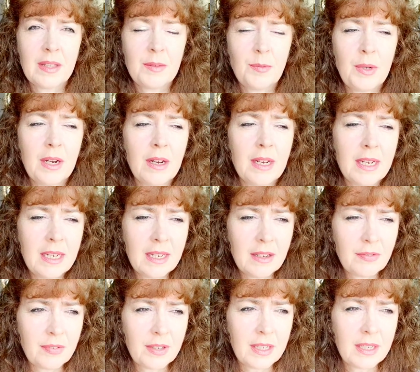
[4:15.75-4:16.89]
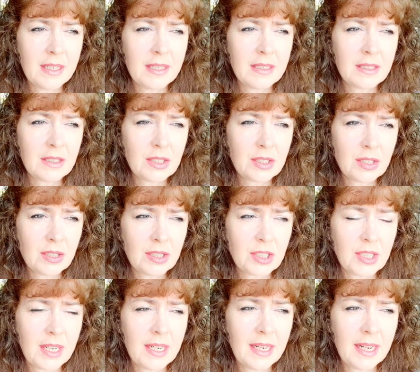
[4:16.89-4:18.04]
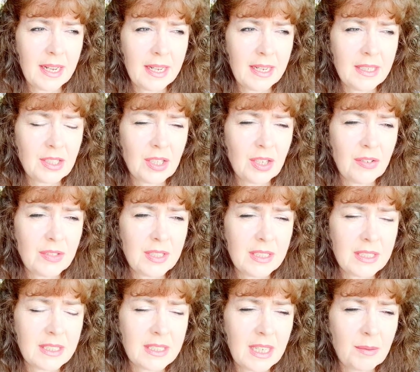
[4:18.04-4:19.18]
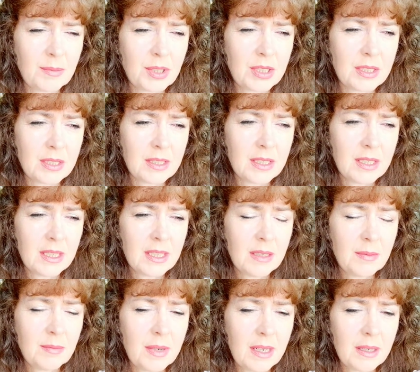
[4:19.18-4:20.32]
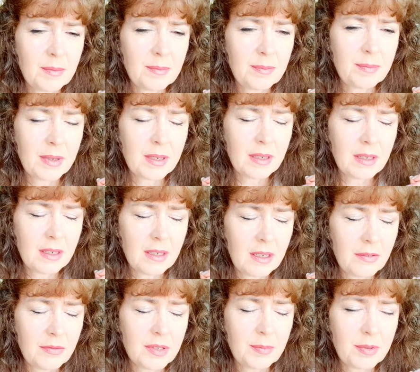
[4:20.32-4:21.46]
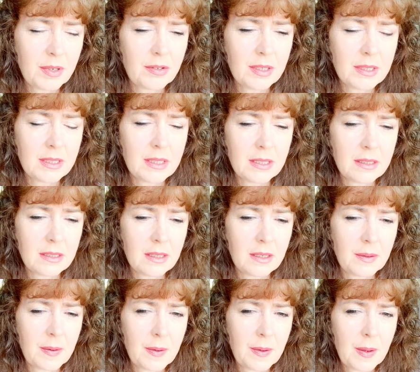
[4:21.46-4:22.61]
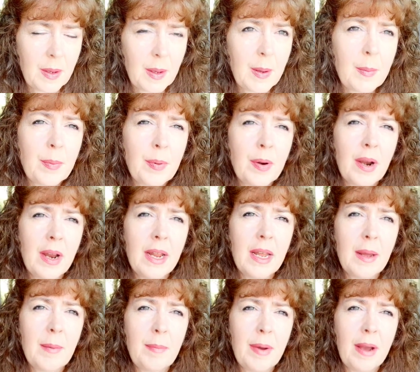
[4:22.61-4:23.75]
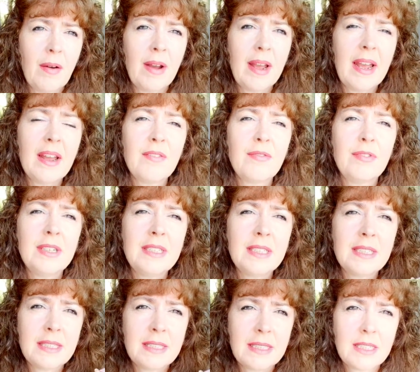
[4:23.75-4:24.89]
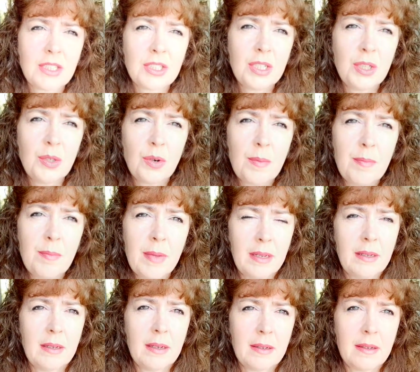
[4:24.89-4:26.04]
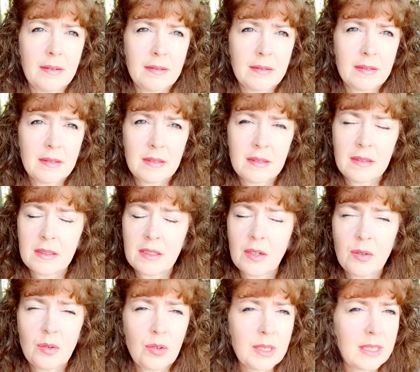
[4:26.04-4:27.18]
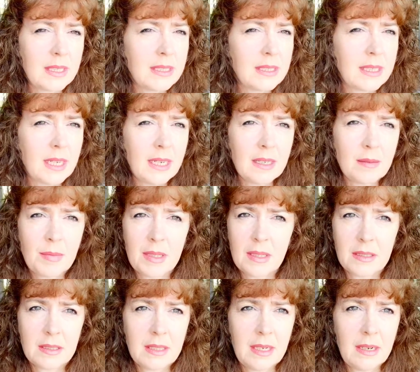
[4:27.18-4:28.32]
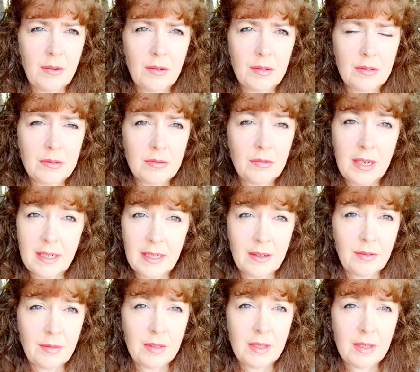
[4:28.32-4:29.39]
We are living in such an age of deception, my beloved brother and sister. Pray about every decision you are making. The Lord is telling me this now, right now.